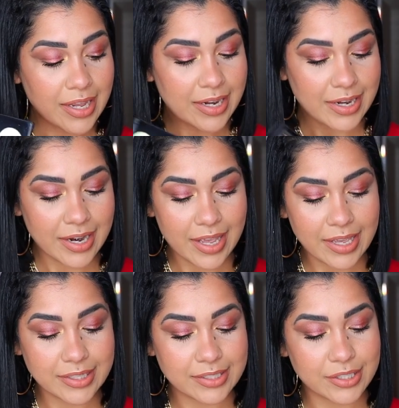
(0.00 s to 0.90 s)

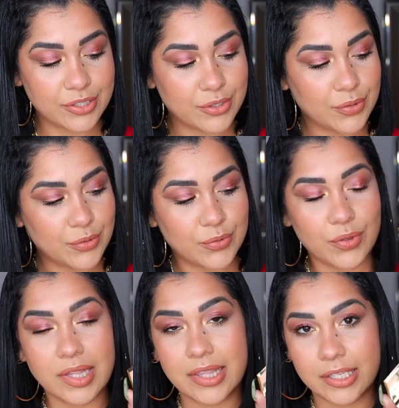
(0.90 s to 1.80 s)
next
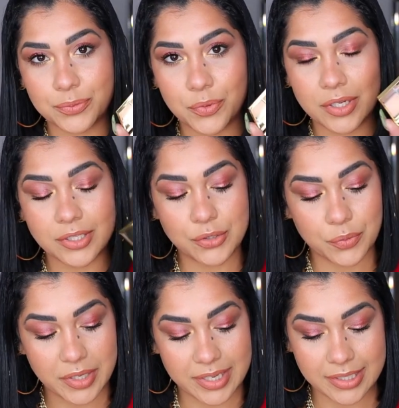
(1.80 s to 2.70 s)
to this one so
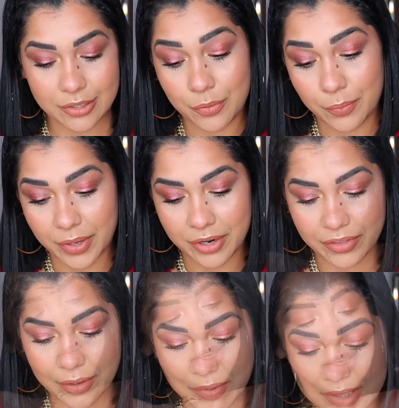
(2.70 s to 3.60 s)
we can compare
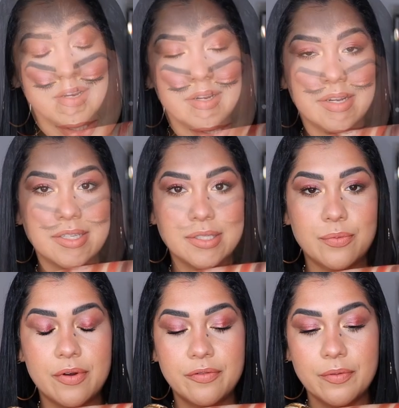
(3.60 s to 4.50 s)
them and see. Here it is, the
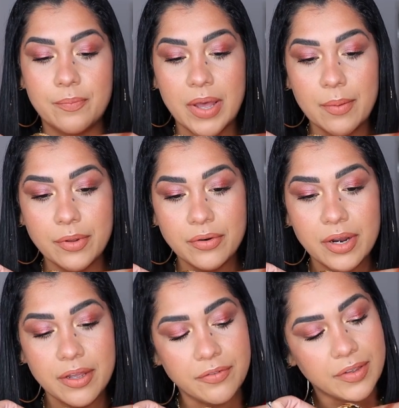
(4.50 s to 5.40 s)
one from
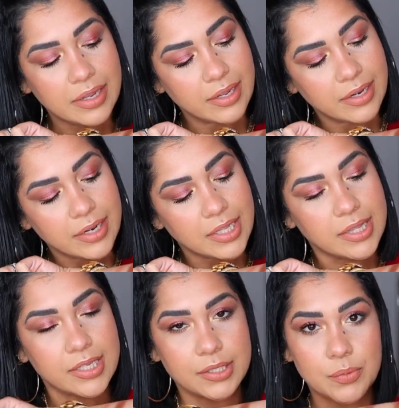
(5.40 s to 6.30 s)
Pomegranate, and
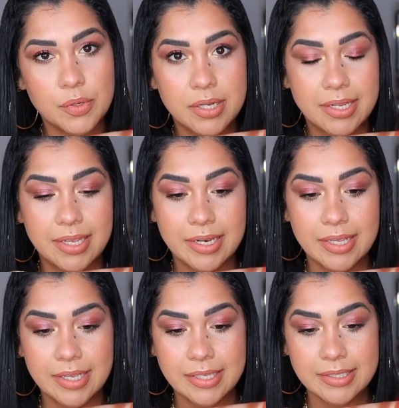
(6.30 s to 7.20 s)
this one, it
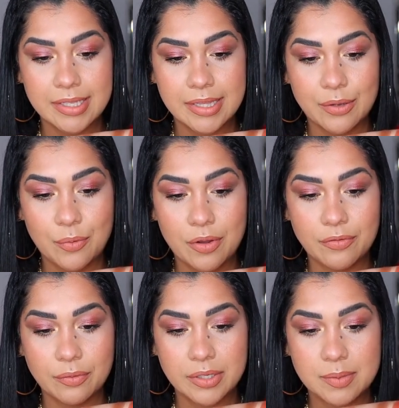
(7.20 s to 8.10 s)
is the one
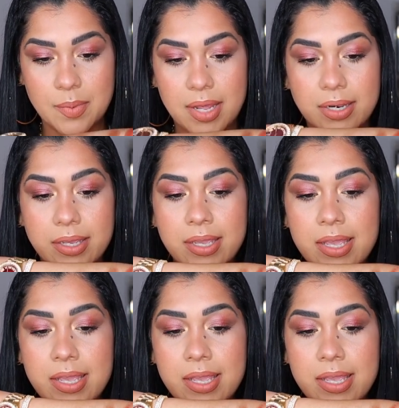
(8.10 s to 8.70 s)
from this palette.